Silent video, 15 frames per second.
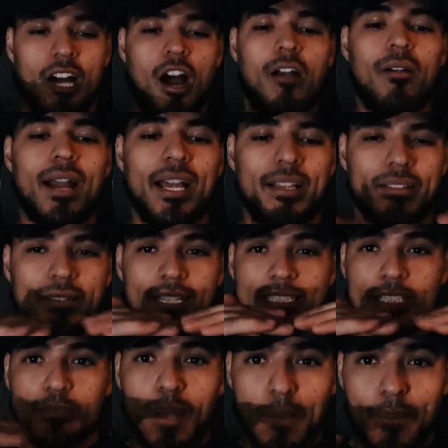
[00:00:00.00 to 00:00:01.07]
all right,
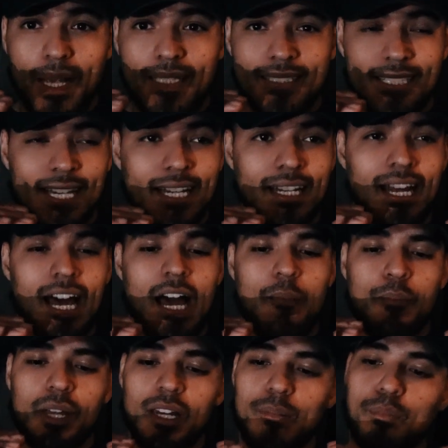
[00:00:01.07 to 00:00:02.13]
this is my baseline.
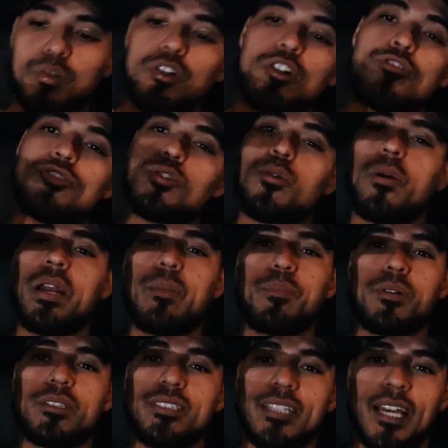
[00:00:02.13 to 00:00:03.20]
I'm going to improve
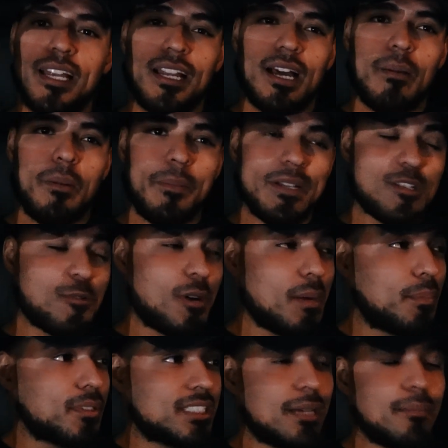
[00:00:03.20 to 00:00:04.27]
20%. I'm going to be
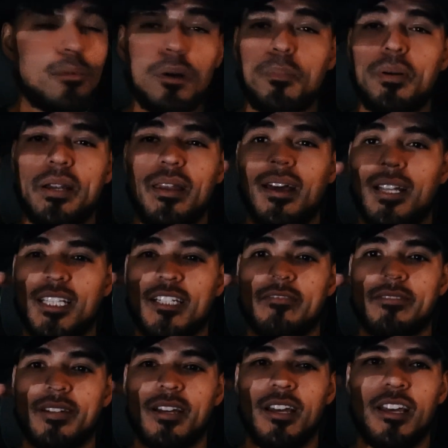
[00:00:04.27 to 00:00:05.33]
20% more
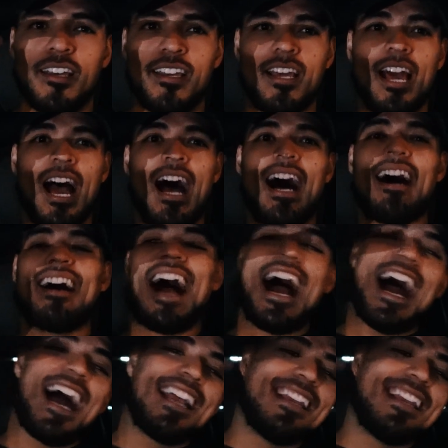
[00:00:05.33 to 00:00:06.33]
productive. I